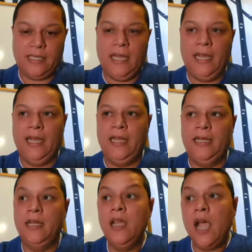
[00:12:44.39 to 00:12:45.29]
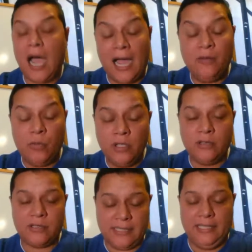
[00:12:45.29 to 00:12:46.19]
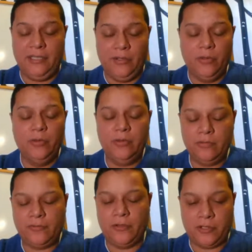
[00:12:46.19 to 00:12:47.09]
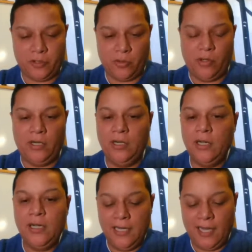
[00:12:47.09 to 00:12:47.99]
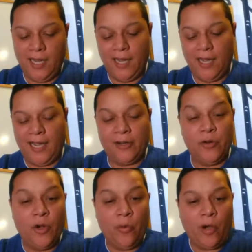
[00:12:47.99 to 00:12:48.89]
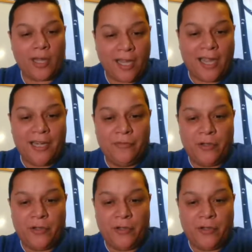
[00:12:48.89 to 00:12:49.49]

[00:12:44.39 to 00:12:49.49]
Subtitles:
and I will see you for sure. I don't know what kind of